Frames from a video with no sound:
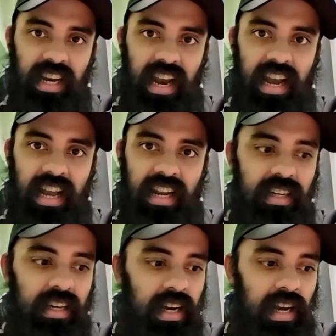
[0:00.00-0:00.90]
and
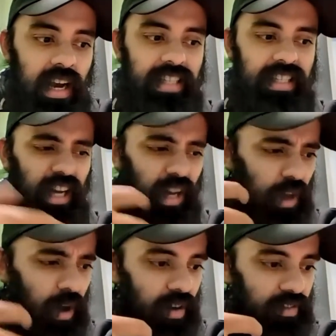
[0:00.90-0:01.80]
I take a
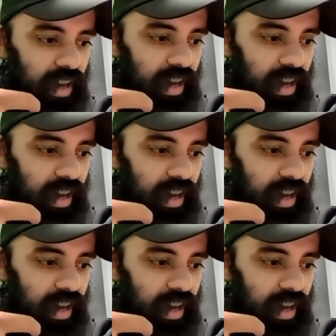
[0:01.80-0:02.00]
lot of